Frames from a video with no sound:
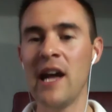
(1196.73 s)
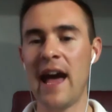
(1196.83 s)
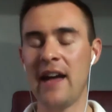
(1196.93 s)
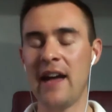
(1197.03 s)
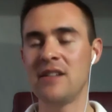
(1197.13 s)

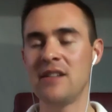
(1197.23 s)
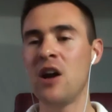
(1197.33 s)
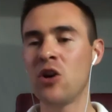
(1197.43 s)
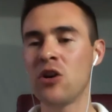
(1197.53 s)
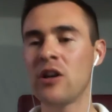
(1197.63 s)
And
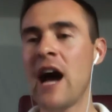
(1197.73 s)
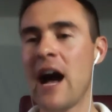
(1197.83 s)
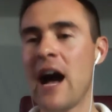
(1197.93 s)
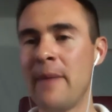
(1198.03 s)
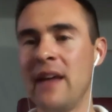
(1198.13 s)
her
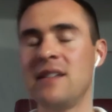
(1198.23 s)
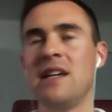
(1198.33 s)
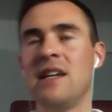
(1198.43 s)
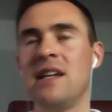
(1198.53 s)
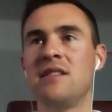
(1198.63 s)
comment
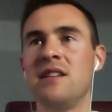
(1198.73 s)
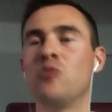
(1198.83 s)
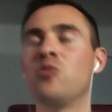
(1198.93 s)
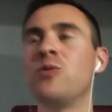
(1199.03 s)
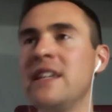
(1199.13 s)
is the
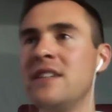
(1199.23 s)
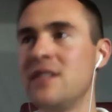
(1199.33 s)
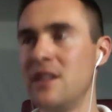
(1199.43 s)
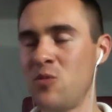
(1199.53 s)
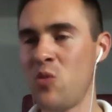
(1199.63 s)

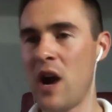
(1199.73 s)
reason